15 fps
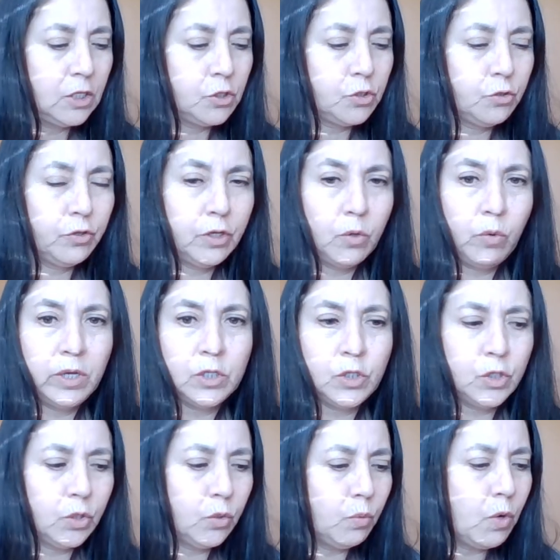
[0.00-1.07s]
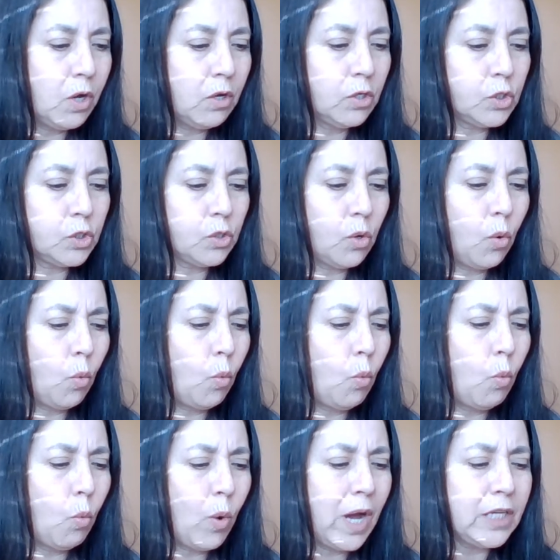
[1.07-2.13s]
So the question was,
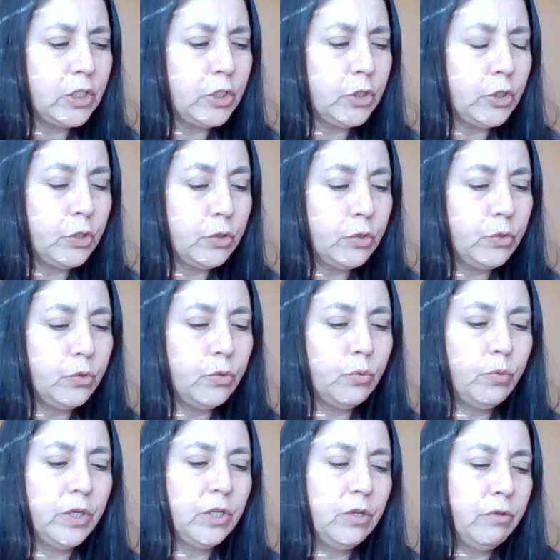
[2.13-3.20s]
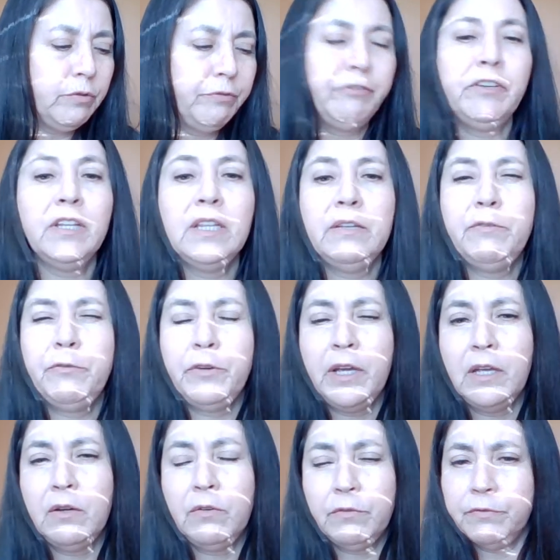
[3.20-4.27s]
what do you do when you feel
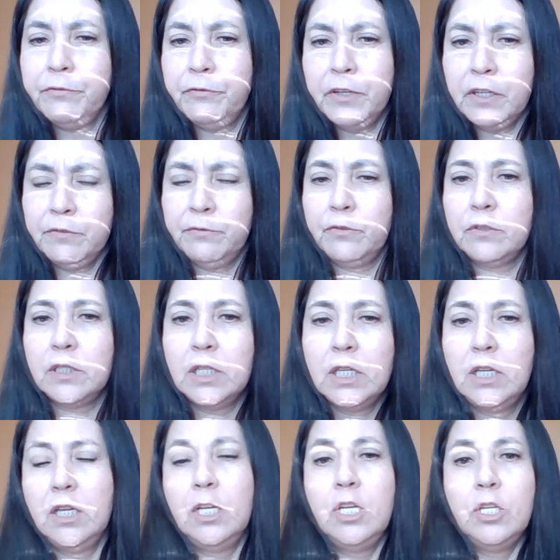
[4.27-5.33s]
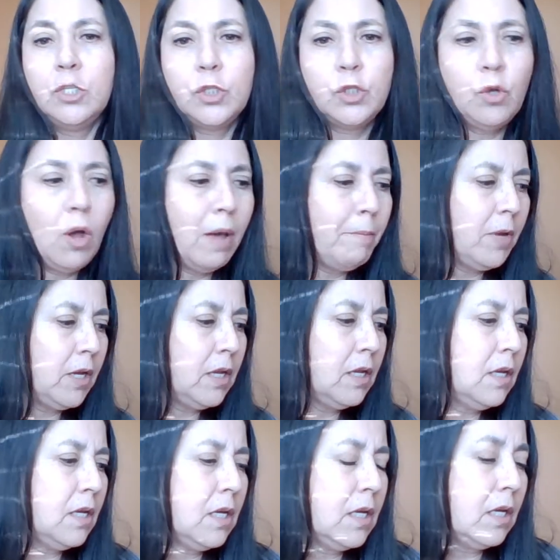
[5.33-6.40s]
afraid or fearful? So I'm
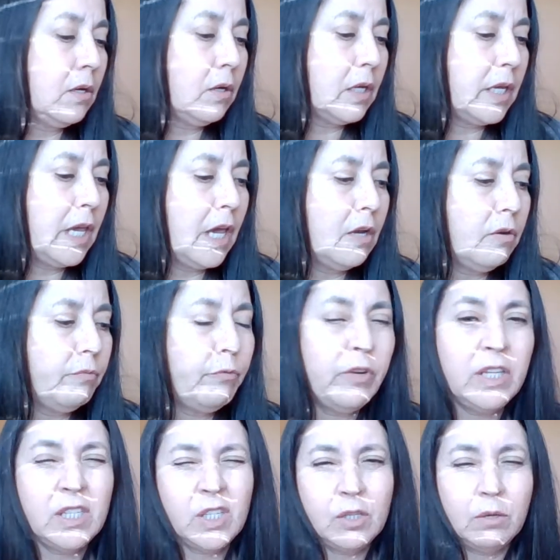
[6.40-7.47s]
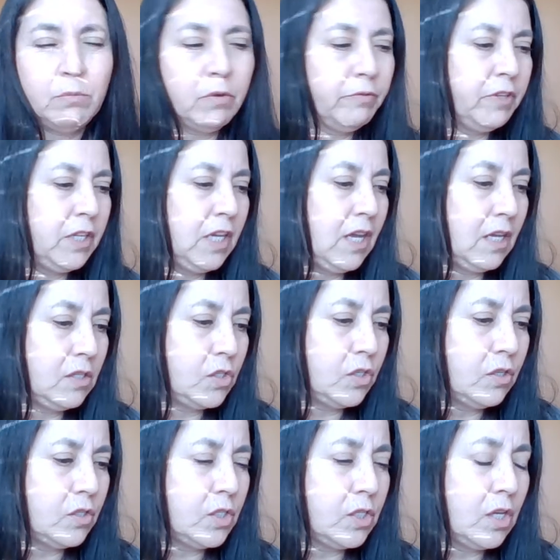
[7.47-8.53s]
gonna kind of read some of the
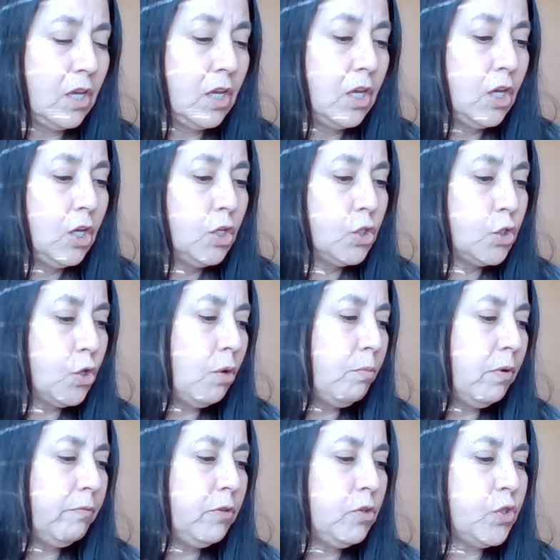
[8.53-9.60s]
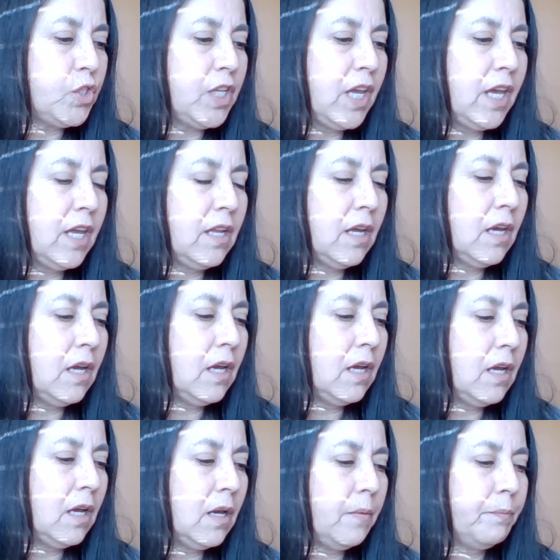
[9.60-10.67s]
answers. Some of you said
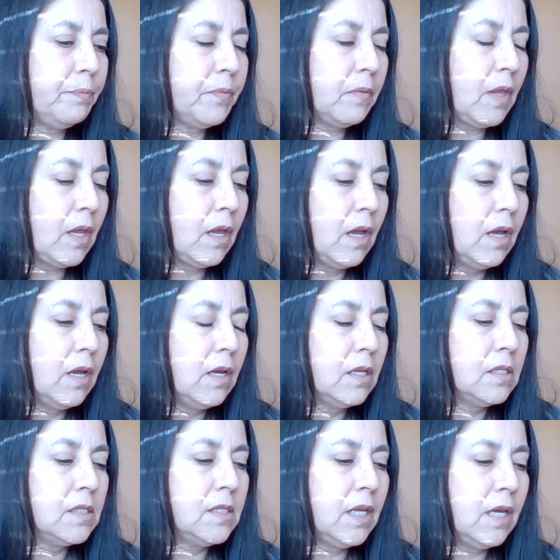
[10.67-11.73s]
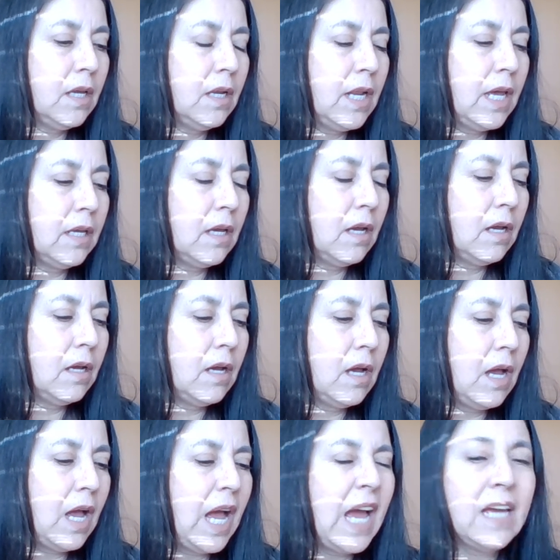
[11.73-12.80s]
like,
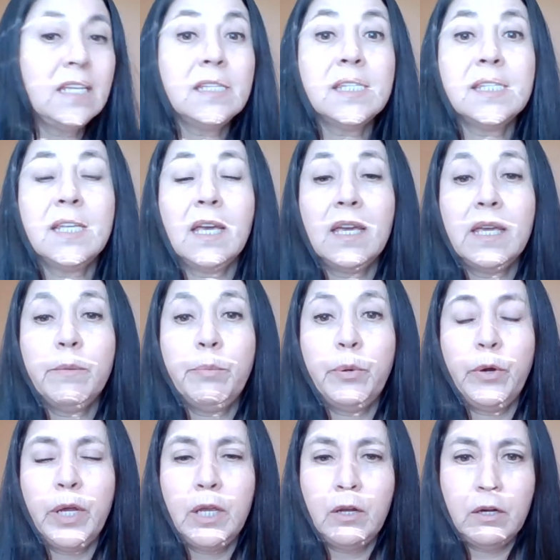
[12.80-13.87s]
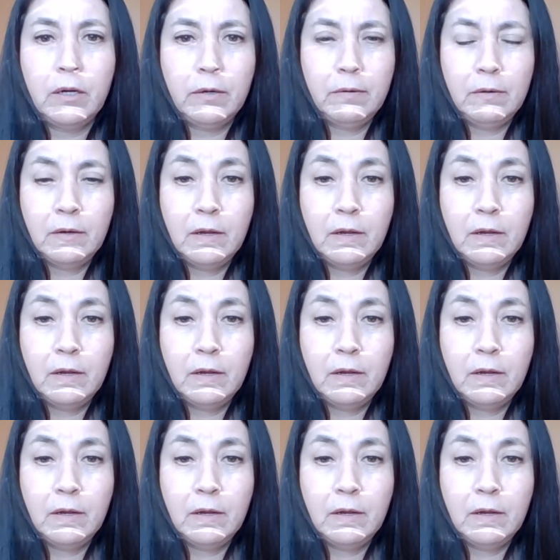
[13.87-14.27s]
I say a prayer.